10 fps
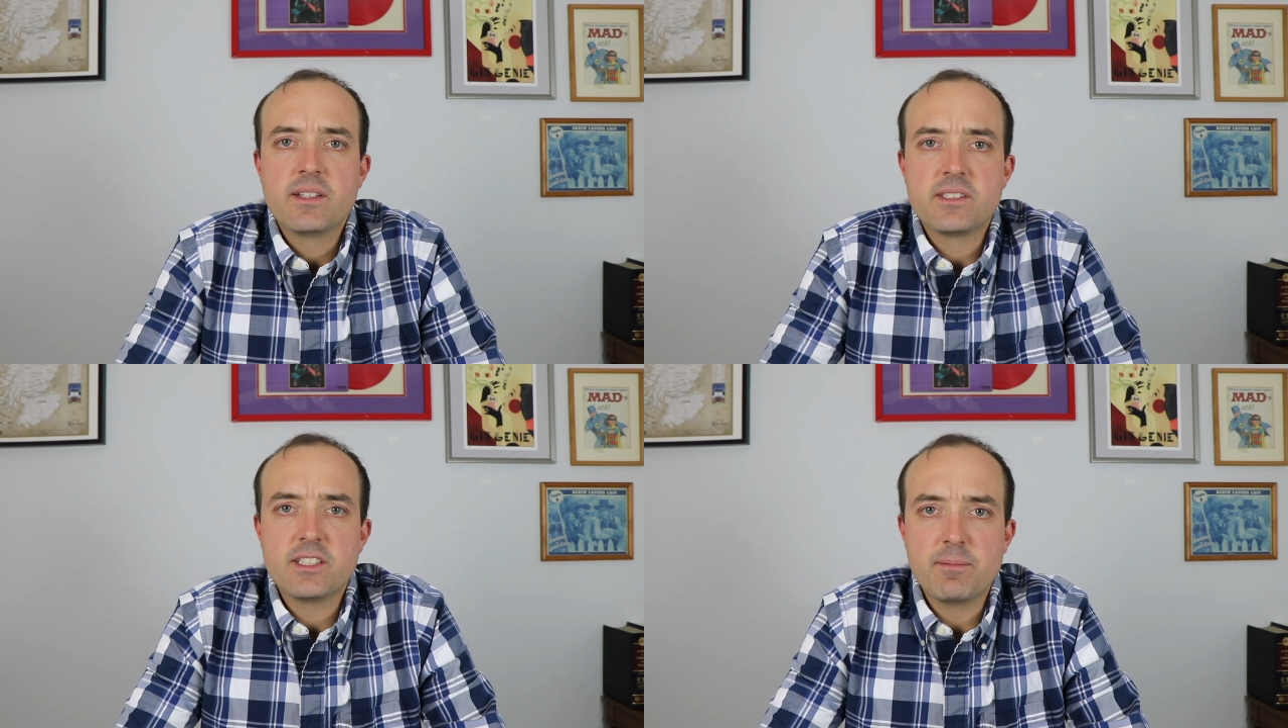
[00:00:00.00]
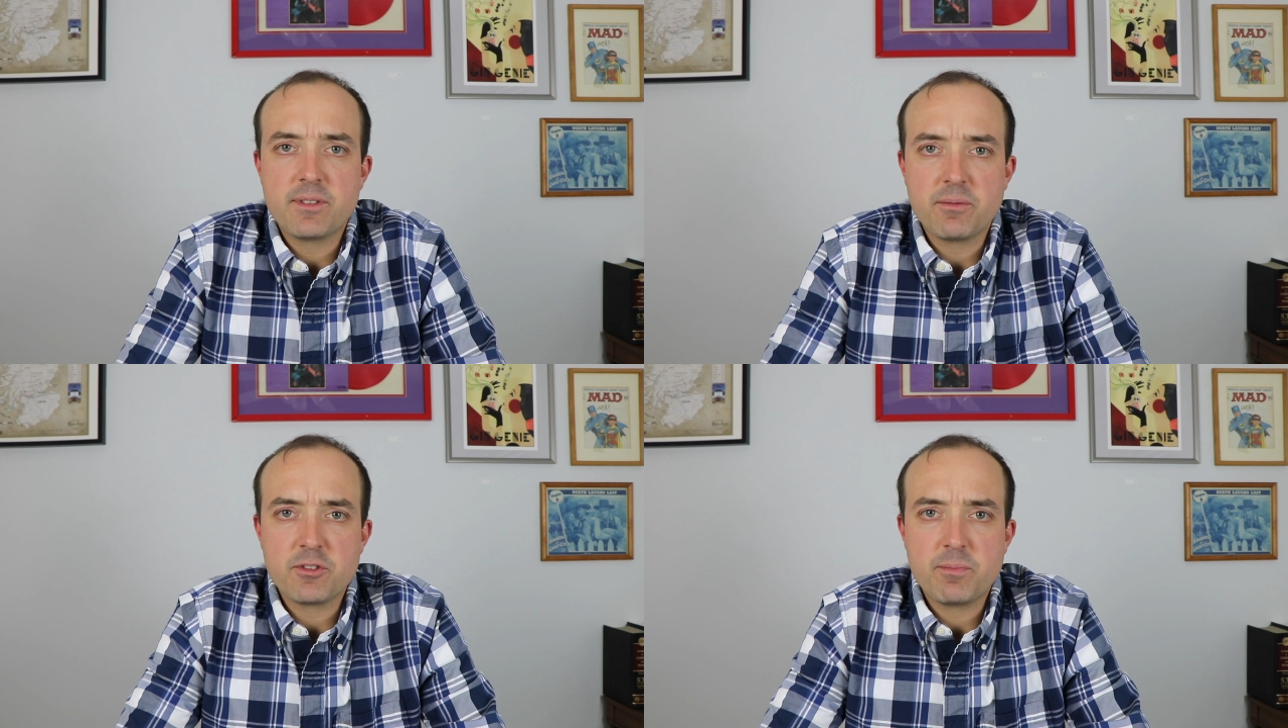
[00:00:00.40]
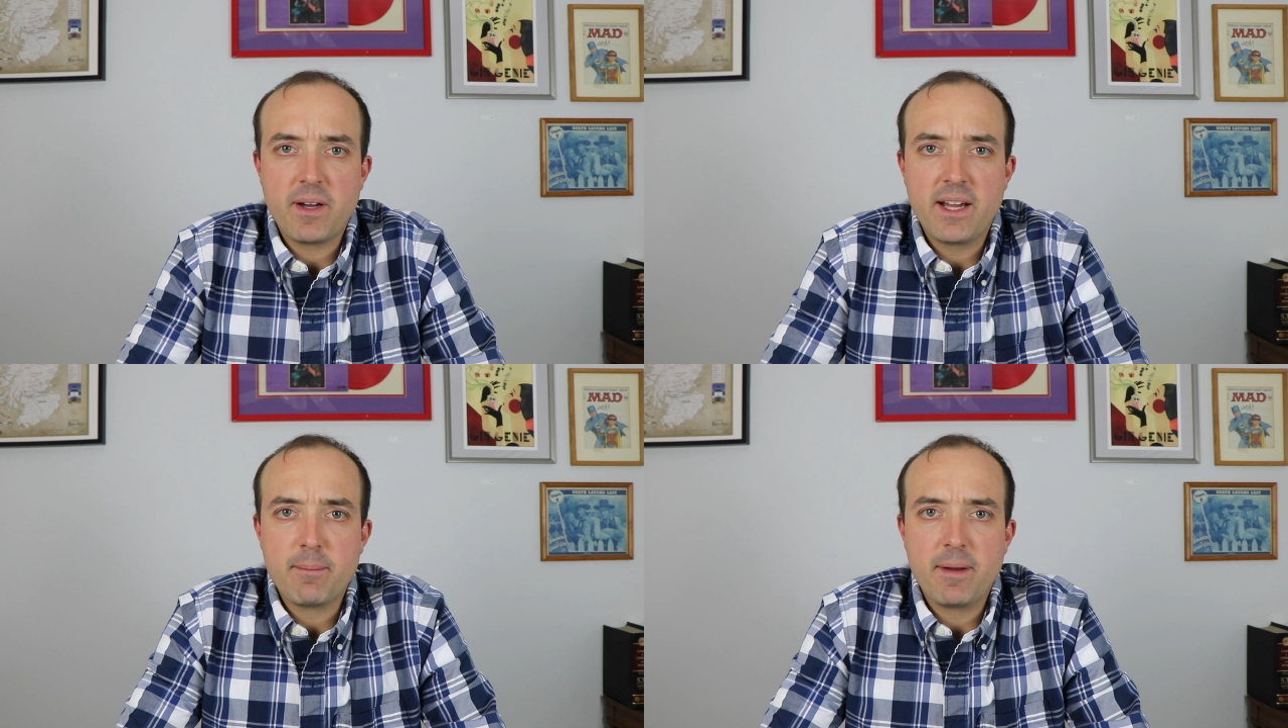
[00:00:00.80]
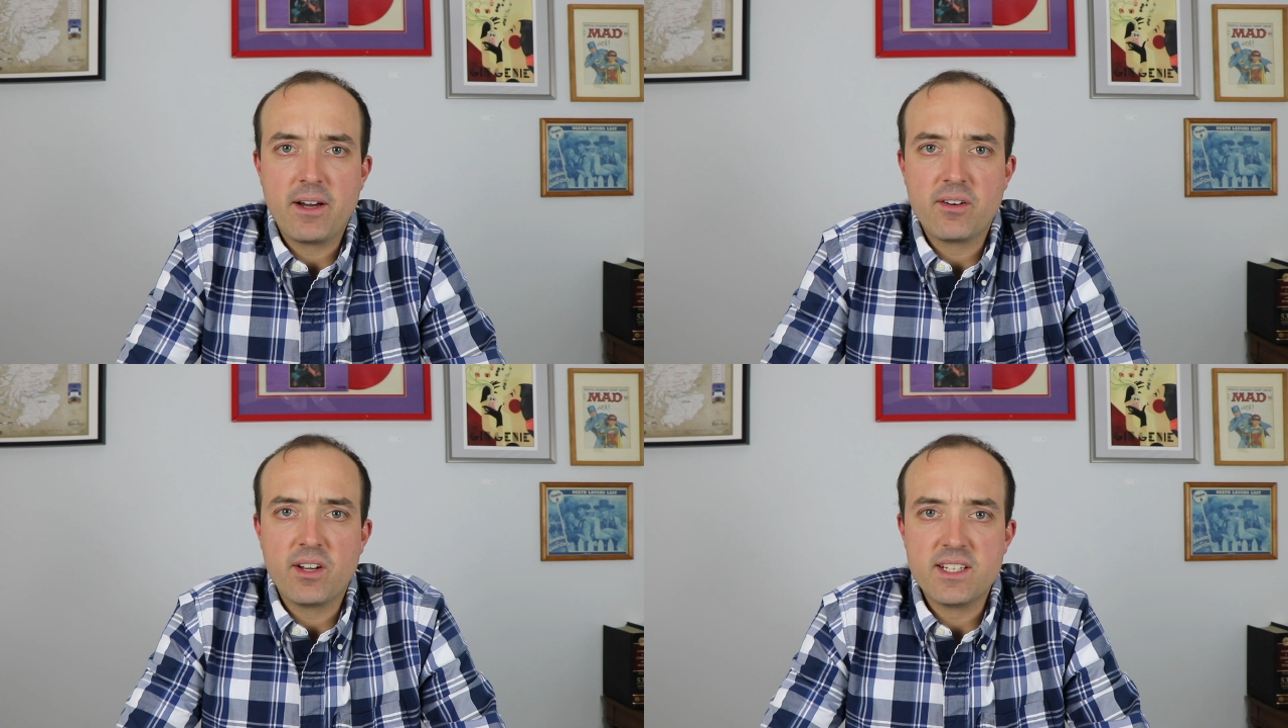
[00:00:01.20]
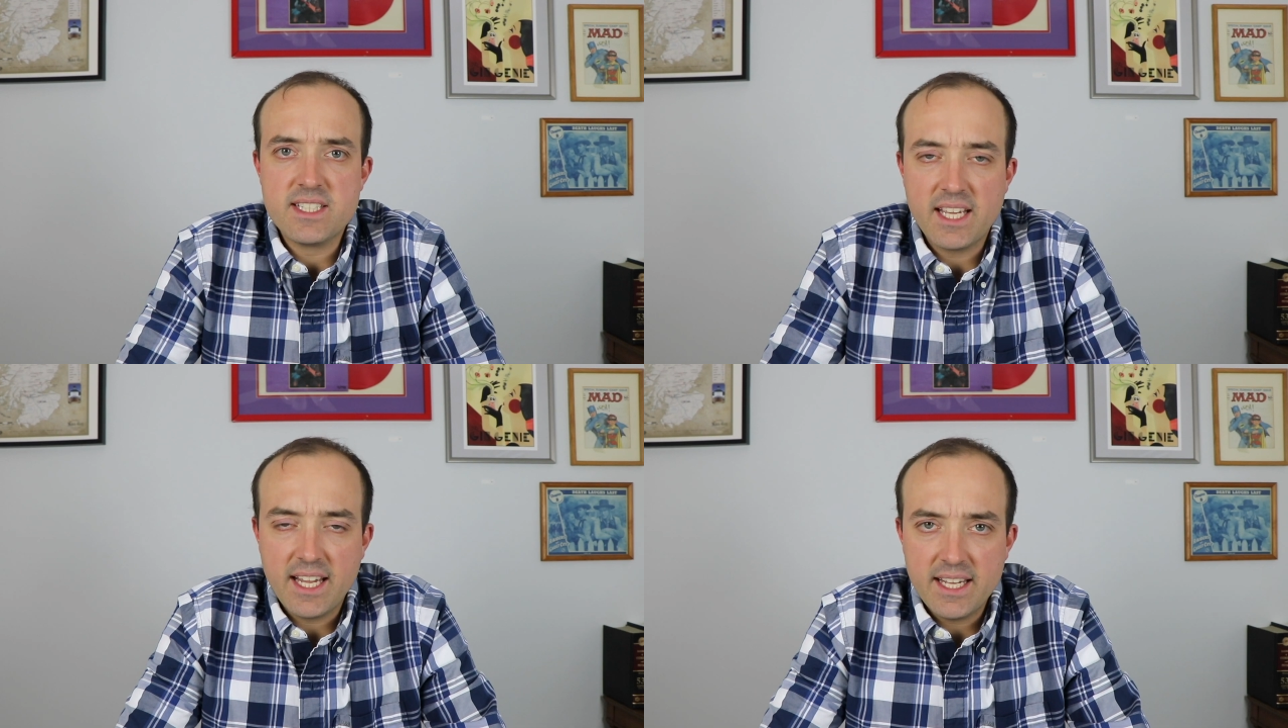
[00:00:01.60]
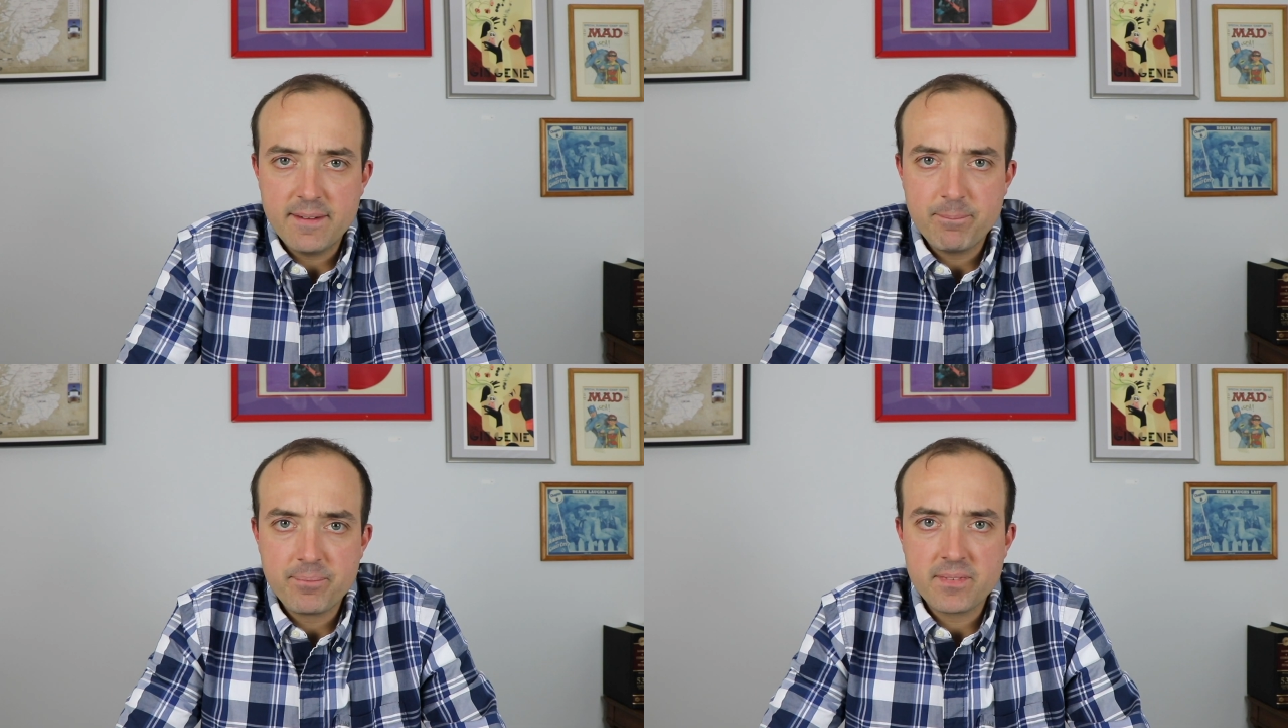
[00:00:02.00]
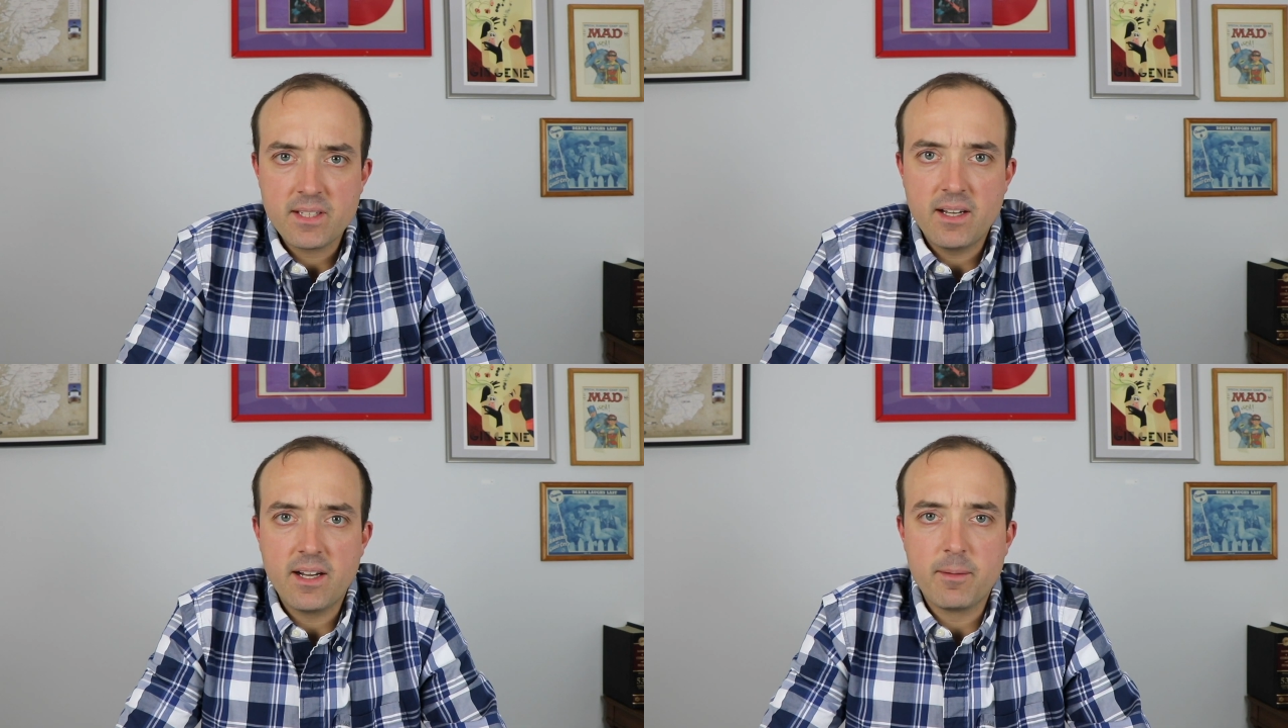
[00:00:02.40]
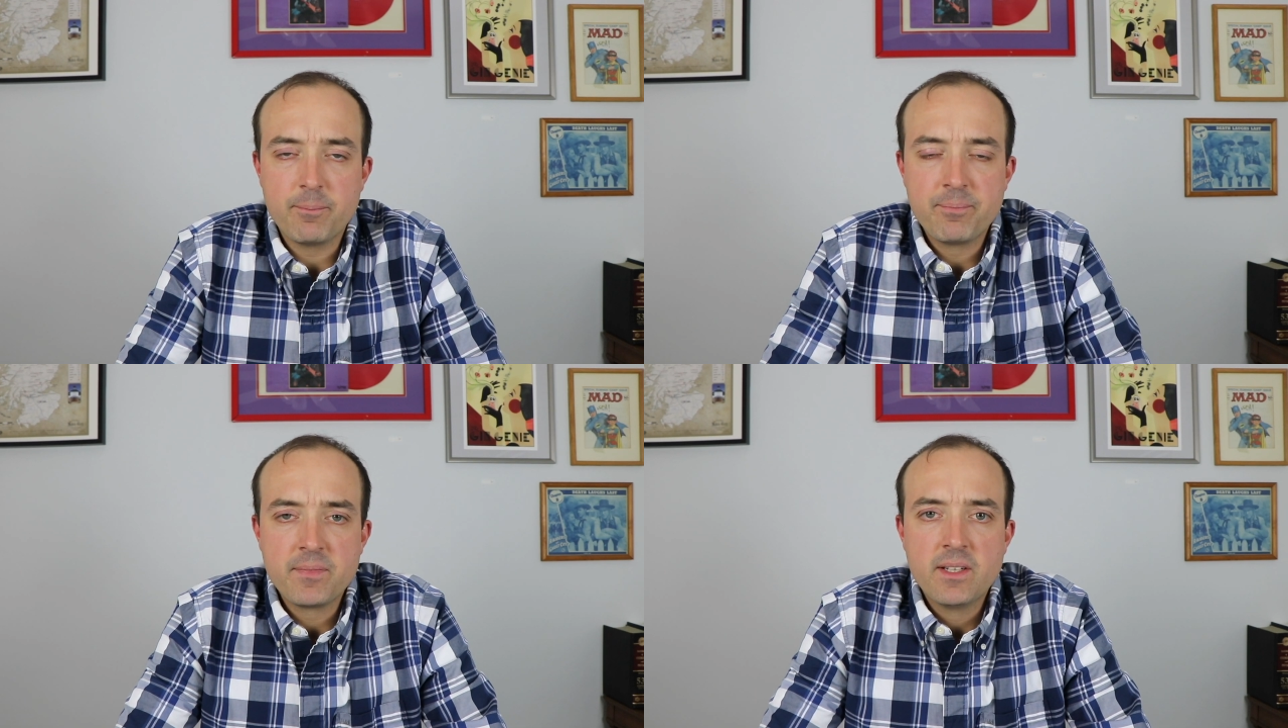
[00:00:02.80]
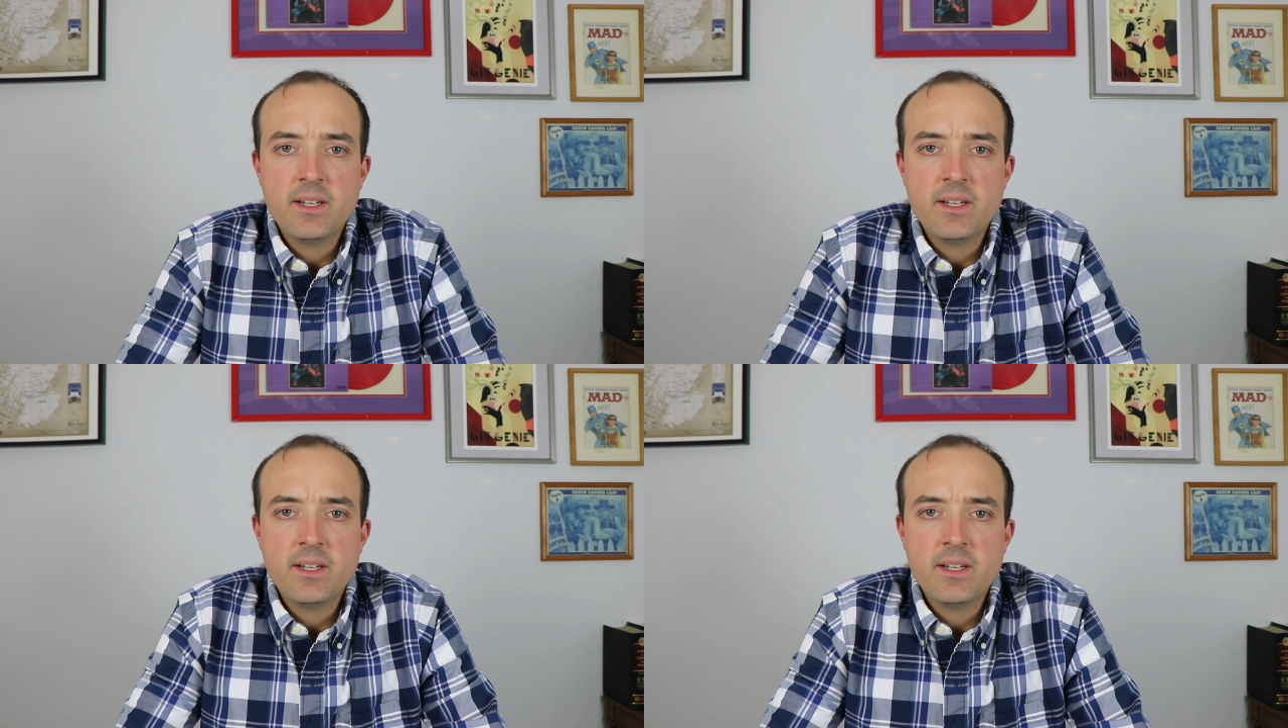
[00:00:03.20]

symptoms by about a day um,